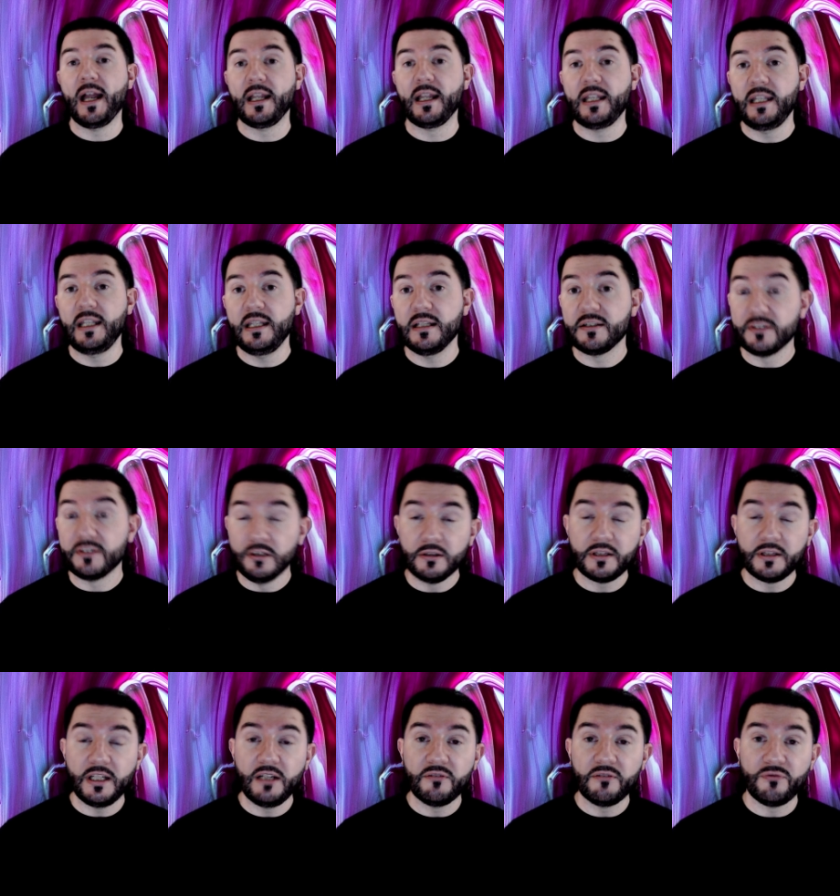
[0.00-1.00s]
he is
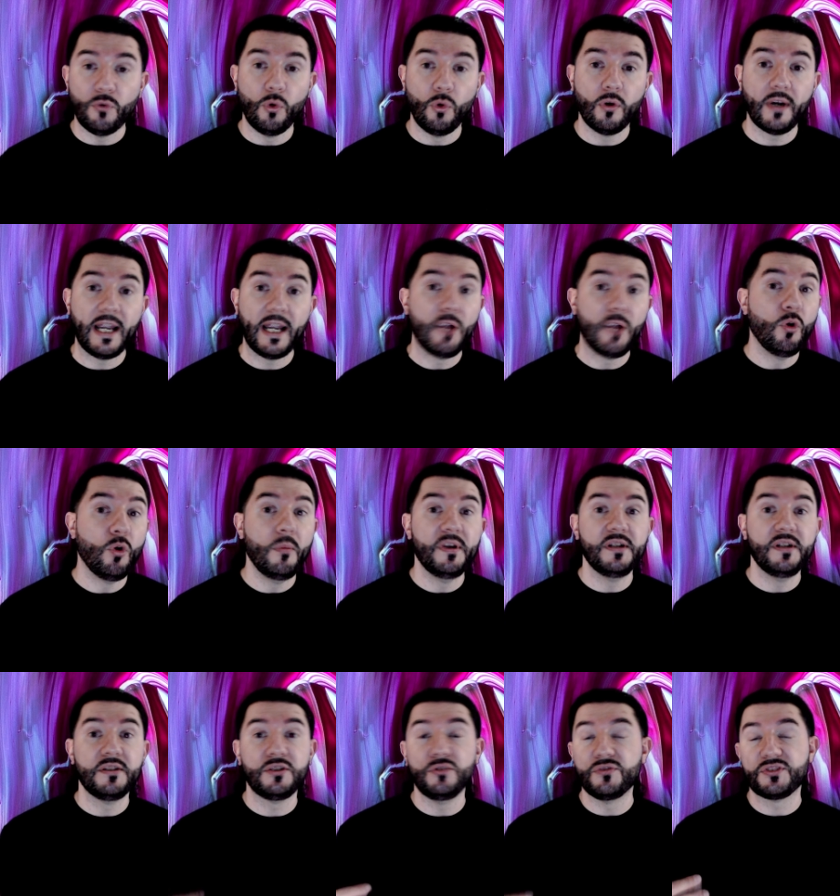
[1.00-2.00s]
looking for a
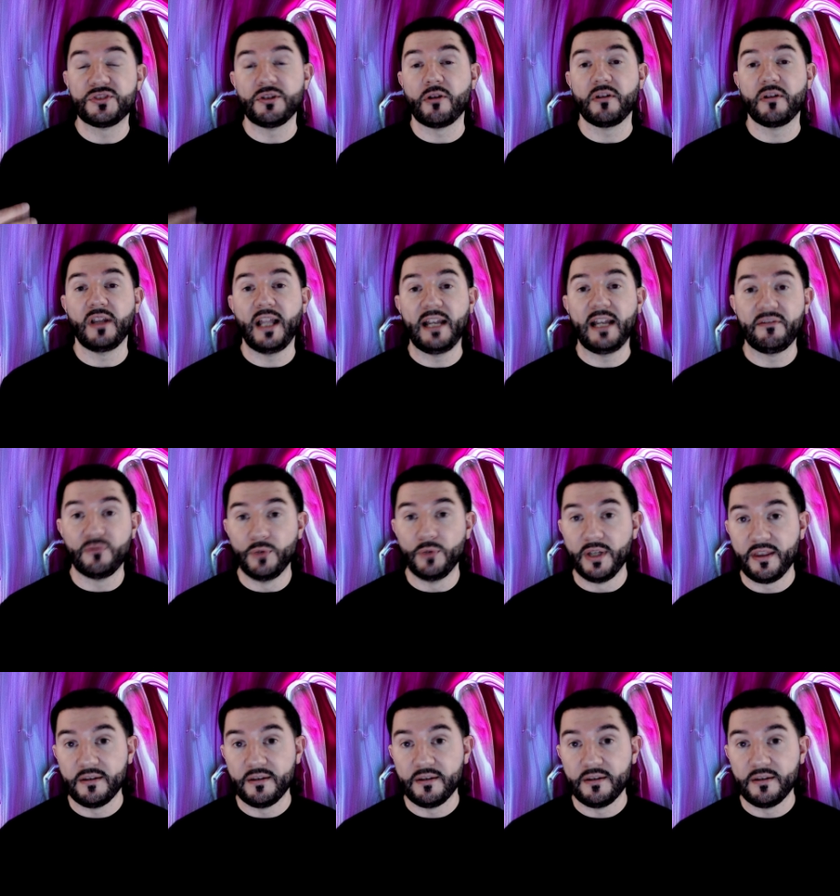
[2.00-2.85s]
woman to start a life with.